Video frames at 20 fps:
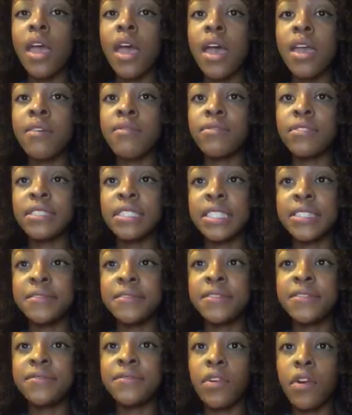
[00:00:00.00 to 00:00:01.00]
I have
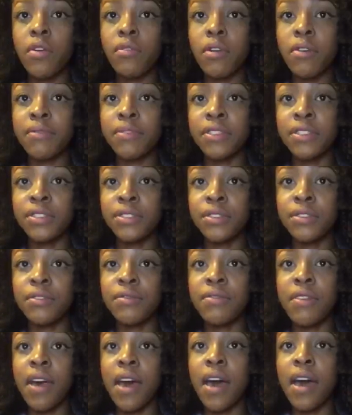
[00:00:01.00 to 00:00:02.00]
received 4 offers so
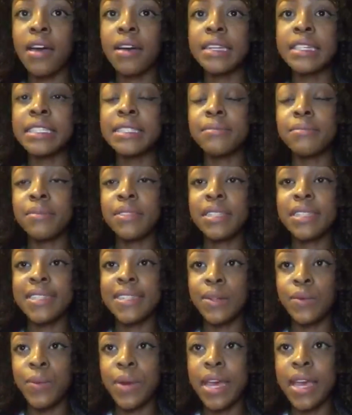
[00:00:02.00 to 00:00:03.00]
far and I'm
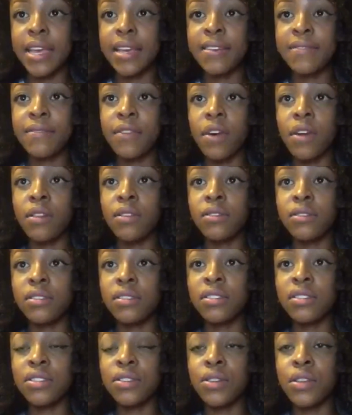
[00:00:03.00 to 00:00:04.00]
still waiting for
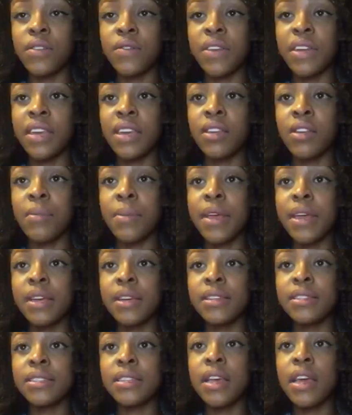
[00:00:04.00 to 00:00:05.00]
London School of
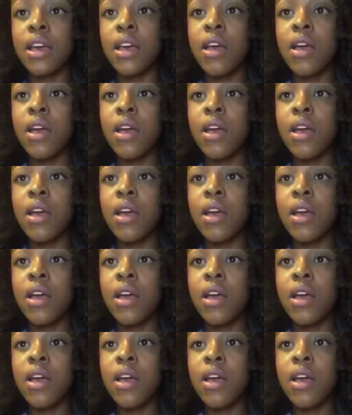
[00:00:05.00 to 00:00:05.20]
Economics.